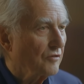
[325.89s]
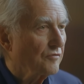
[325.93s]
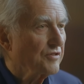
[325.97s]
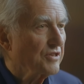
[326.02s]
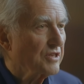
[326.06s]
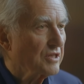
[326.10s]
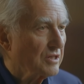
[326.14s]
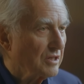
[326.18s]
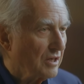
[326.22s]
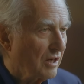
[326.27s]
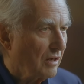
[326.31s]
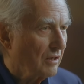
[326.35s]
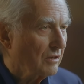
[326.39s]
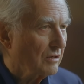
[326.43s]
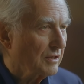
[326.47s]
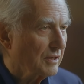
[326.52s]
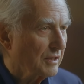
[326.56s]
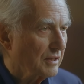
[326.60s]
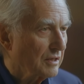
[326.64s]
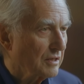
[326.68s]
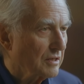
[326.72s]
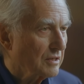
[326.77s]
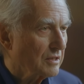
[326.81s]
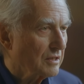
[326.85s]
of
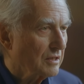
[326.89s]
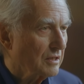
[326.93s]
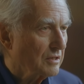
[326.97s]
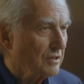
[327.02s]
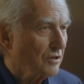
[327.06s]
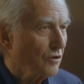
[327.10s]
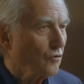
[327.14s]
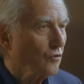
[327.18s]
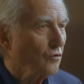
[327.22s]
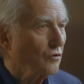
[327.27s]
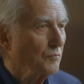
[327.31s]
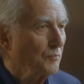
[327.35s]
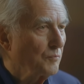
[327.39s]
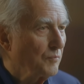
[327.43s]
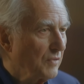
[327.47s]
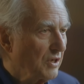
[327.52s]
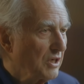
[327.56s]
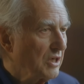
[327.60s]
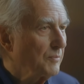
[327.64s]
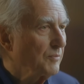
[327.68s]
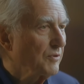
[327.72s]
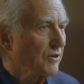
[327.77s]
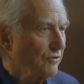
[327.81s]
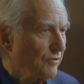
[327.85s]
starlings, so called
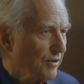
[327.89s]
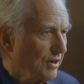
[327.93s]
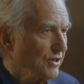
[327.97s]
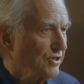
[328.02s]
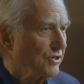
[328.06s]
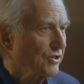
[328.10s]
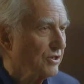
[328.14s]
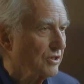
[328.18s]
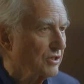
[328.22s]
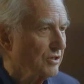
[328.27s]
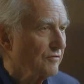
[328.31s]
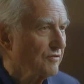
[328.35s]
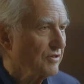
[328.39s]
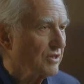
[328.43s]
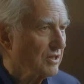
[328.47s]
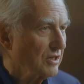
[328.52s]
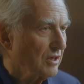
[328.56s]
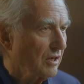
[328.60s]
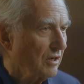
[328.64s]
murmuration of